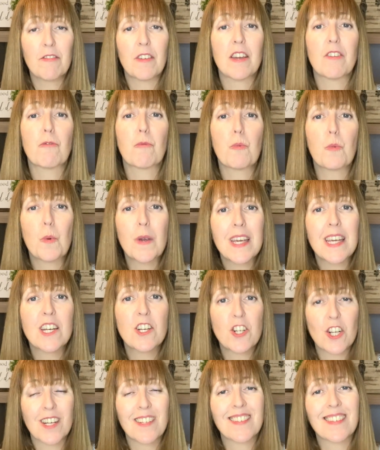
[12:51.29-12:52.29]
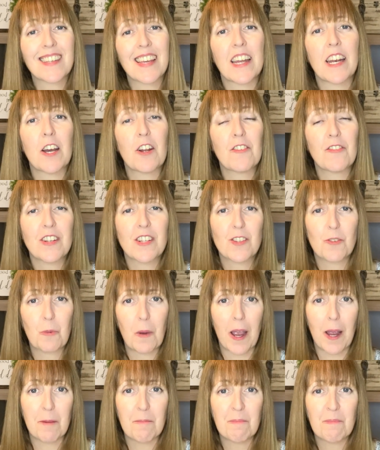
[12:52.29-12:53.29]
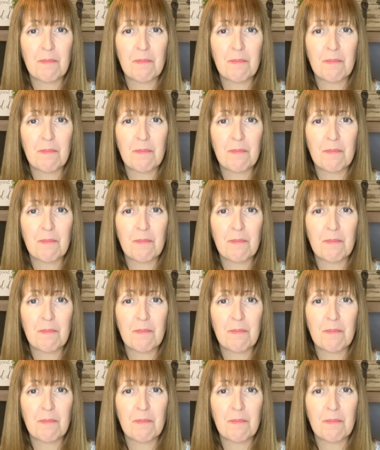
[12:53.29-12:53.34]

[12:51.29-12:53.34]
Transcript: if we just get out of its way.